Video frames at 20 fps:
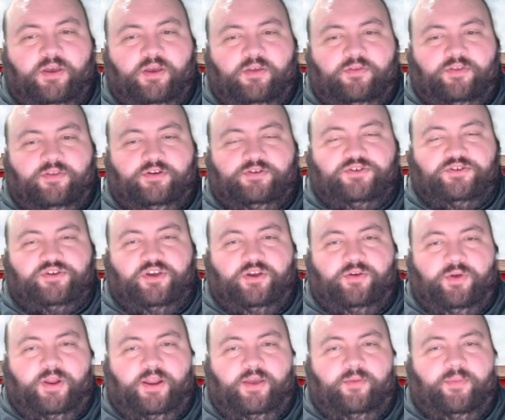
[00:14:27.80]
third string
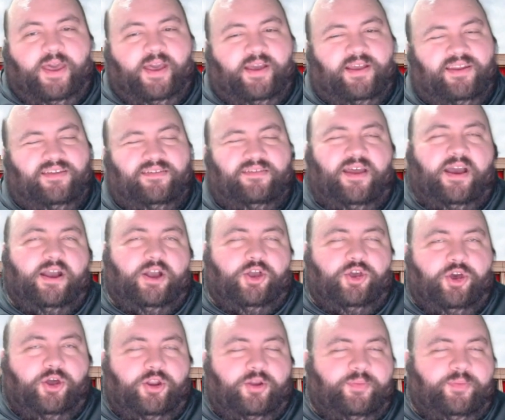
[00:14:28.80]
running back. And he's not
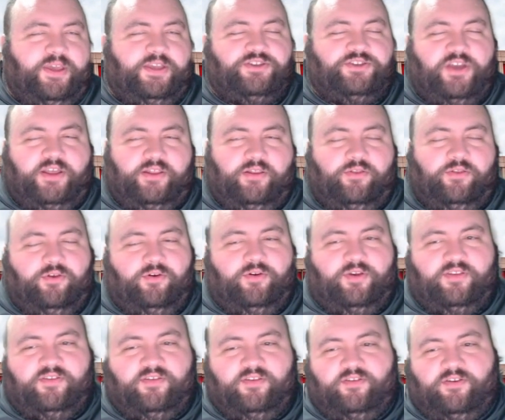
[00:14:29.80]
going to be. Jaylin
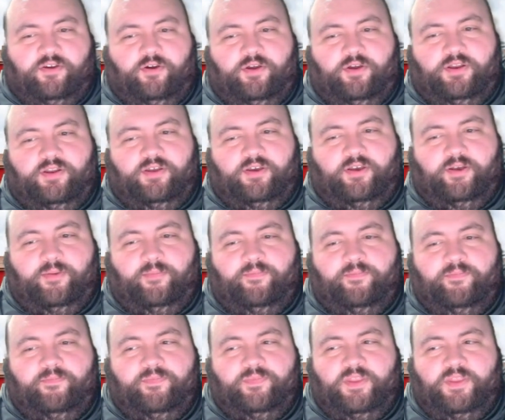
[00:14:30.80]
Lucas is going to,
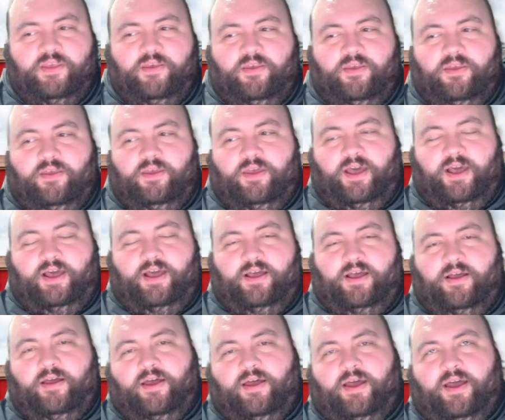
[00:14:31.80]

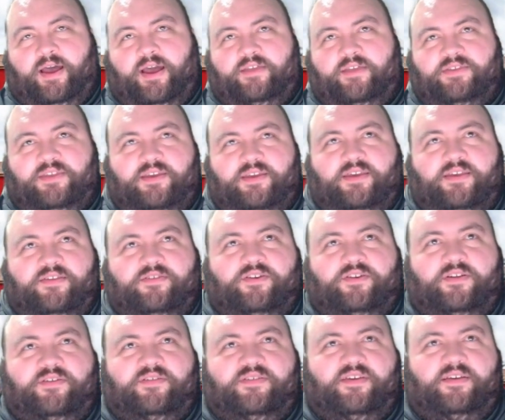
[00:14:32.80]
I think he's going
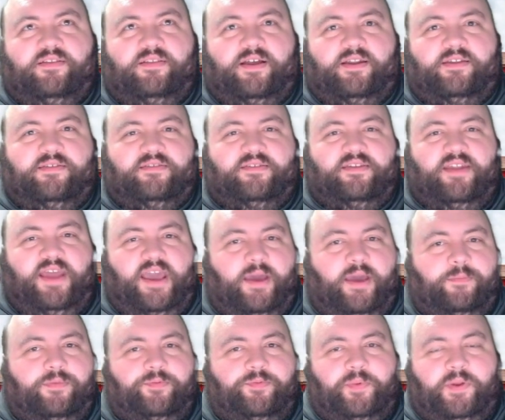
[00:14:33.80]
to see a lot of
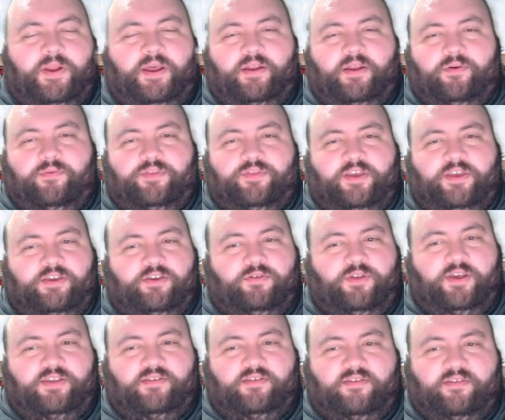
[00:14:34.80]
snaps, but I don't think you
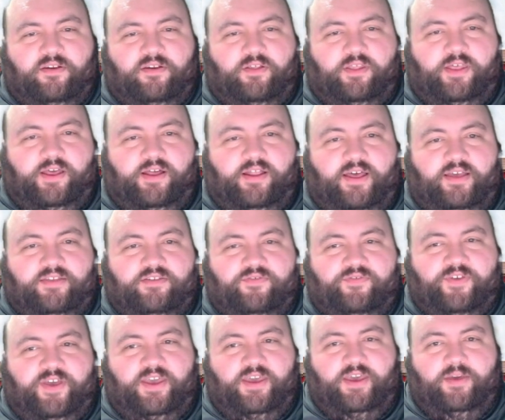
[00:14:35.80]
necessarily
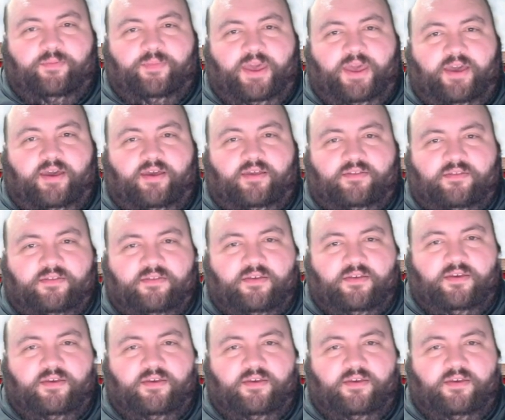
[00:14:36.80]
classify him as